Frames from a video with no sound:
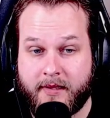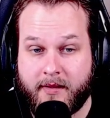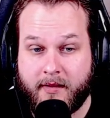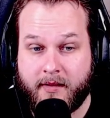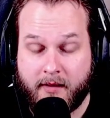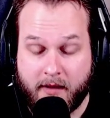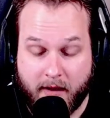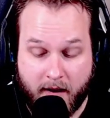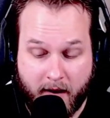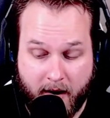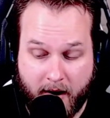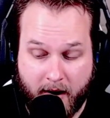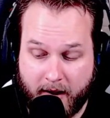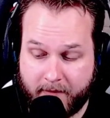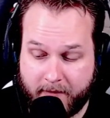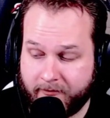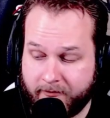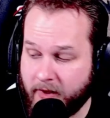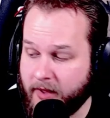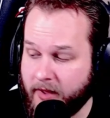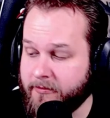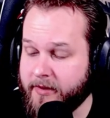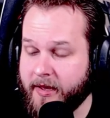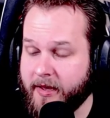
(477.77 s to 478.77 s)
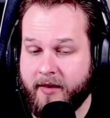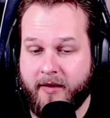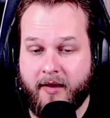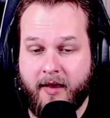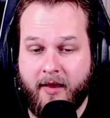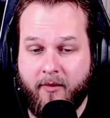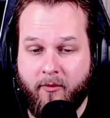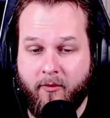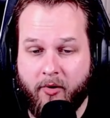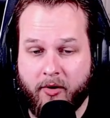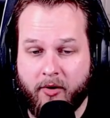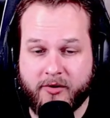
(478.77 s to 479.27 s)
All right, Mom, I
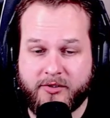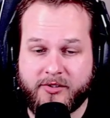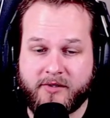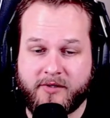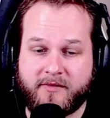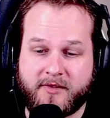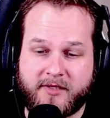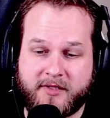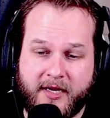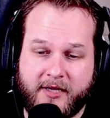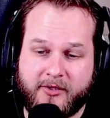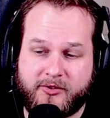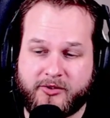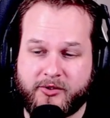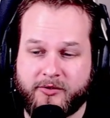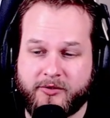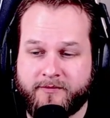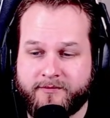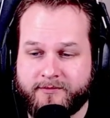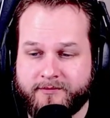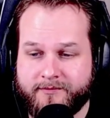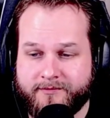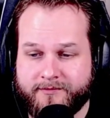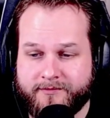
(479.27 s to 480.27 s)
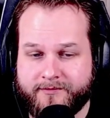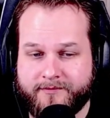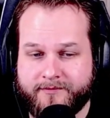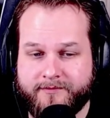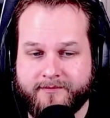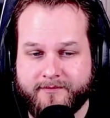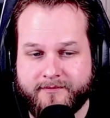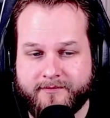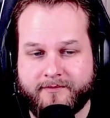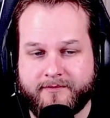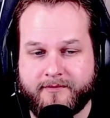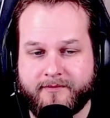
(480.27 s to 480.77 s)
warned you of the danger.
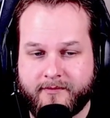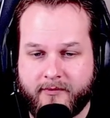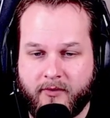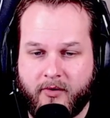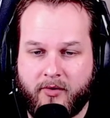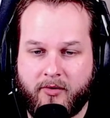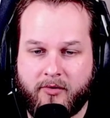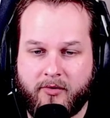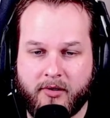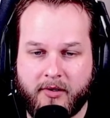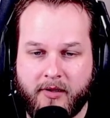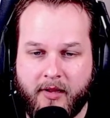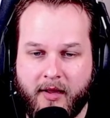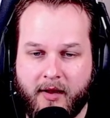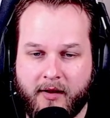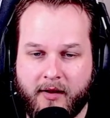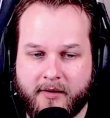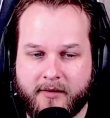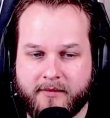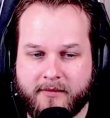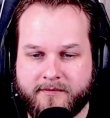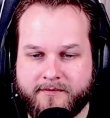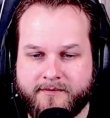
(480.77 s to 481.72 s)
Good luck.